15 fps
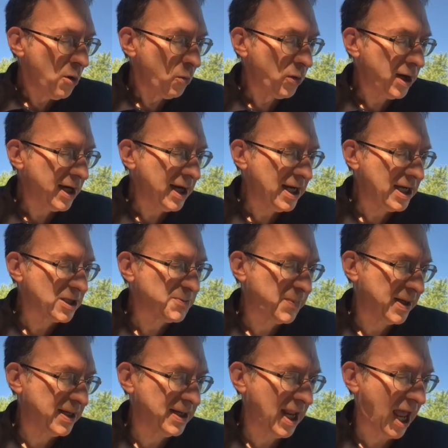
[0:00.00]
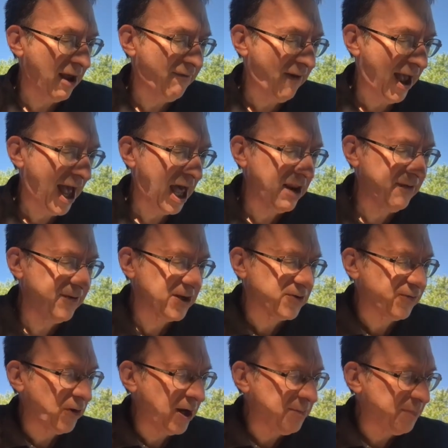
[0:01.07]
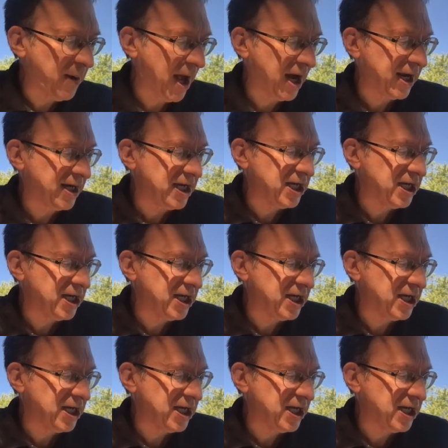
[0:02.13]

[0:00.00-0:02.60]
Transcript: Working his penknife out of his front pocket,